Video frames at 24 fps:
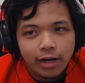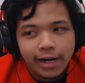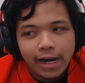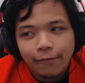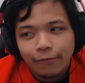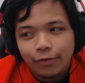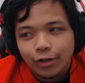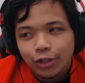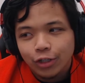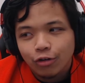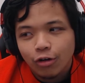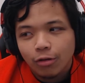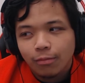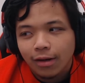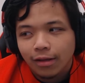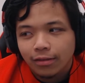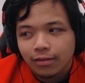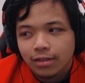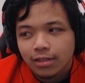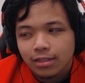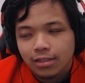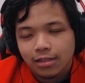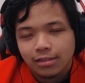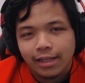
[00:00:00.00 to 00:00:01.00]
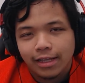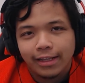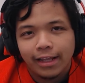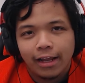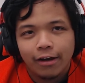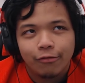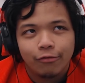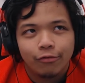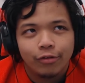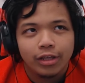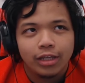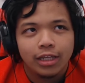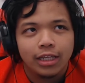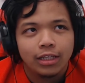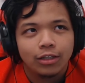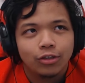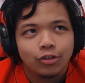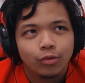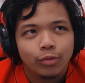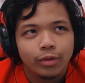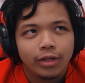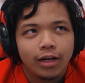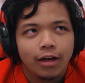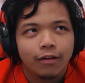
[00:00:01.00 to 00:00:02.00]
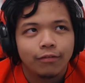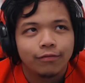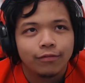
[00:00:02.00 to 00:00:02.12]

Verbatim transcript: I never knew about this because I didn't really do enough